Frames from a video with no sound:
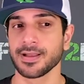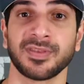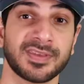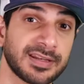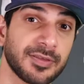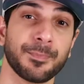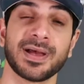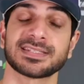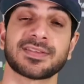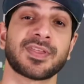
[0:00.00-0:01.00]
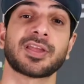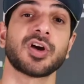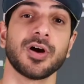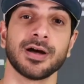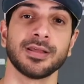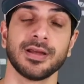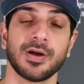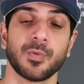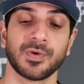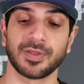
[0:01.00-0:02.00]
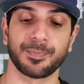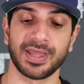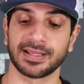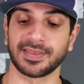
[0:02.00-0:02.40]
they did the best that they could with the pick